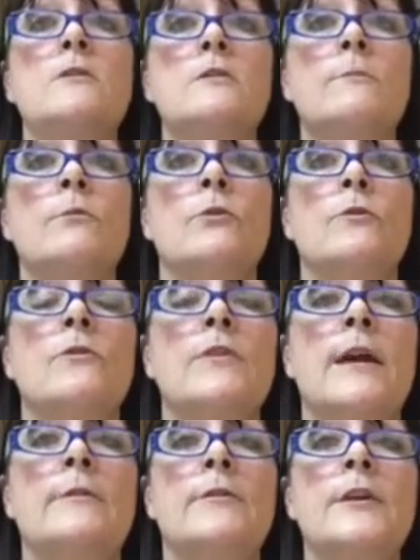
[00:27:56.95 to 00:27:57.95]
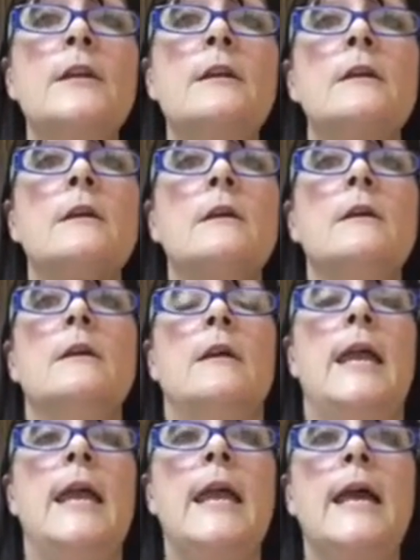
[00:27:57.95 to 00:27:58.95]
to support thyroid.
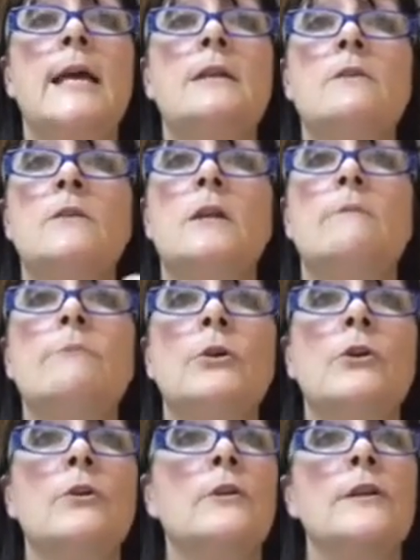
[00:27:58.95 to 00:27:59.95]
And then myrrh